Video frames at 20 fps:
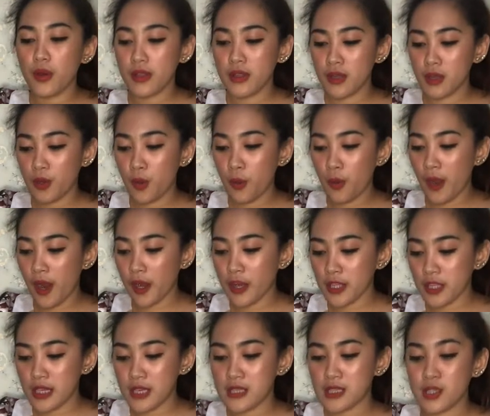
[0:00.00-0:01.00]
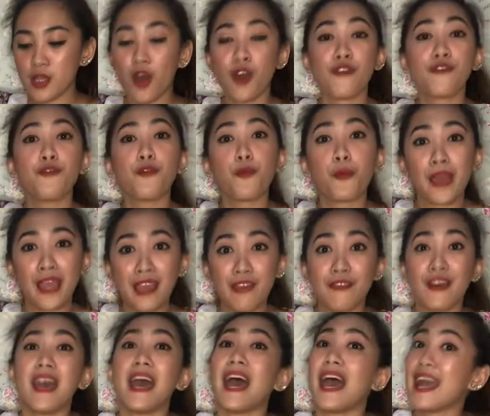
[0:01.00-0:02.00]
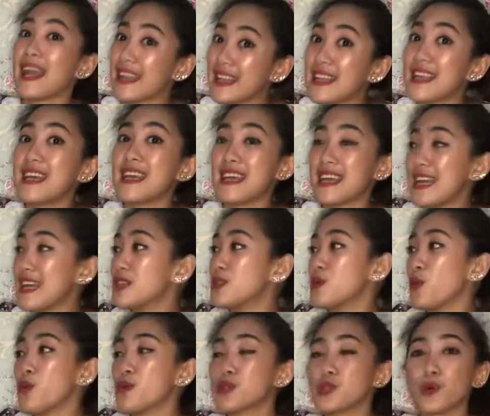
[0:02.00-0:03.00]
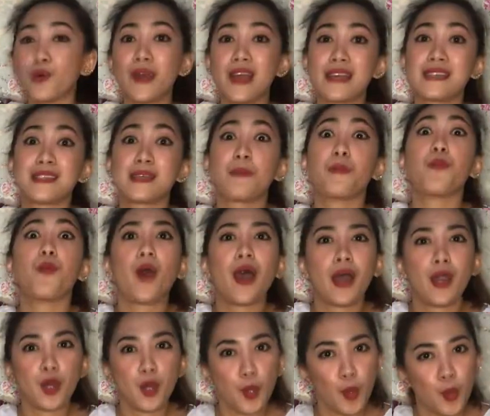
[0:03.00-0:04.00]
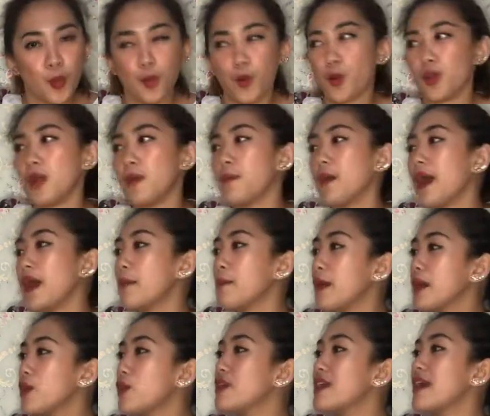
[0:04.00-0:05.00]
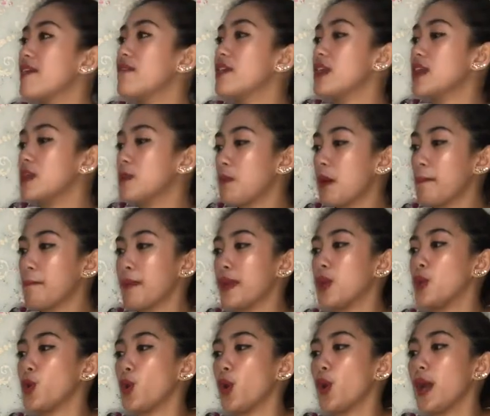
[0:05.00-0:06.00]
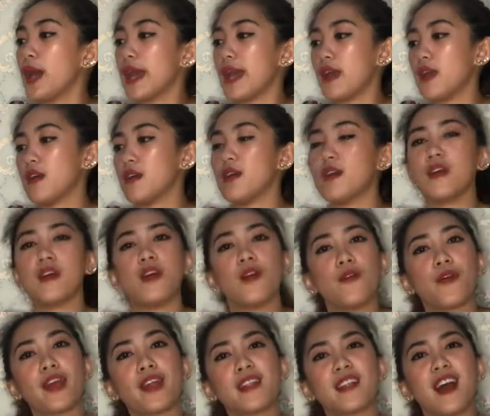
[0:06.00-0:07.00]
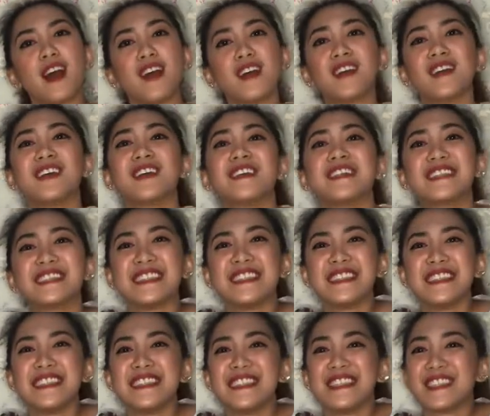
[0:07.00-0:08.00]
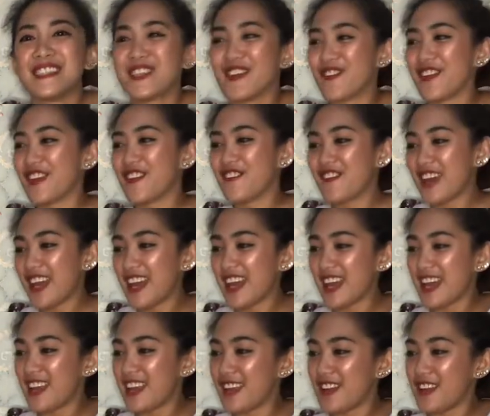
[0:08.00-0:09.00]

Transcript: the co-artist of Wave, and he is also a Cebuano. Oh, diba? Iba yung leveling ng mga Pinoy. Wait lang. Super big.